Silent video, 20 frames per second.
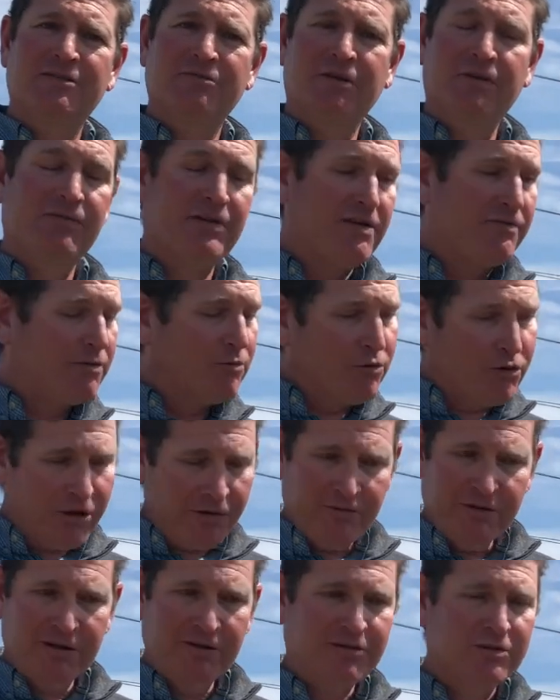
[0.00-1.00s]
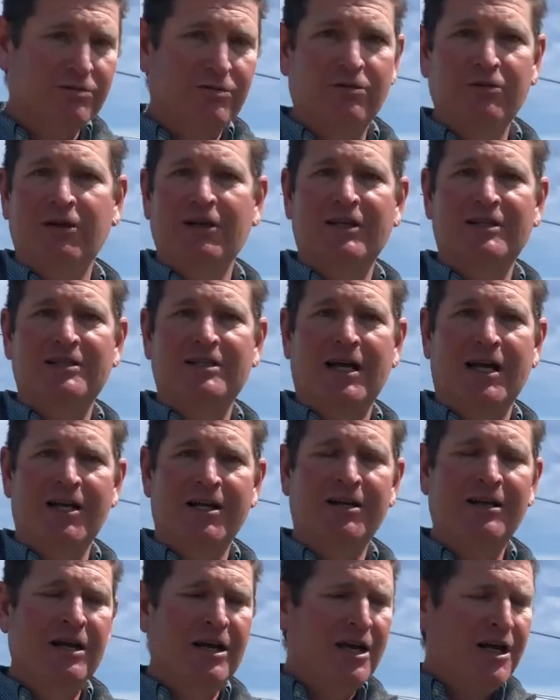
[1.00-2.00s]
We've never worked with it, so we're really
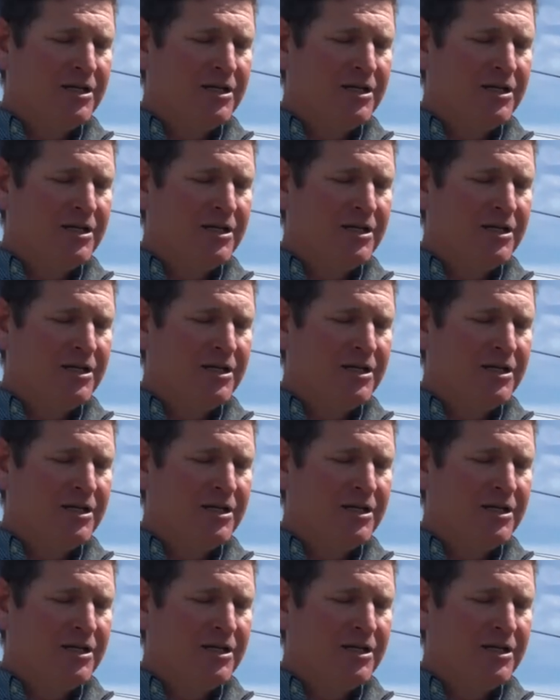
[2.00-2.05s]
excited.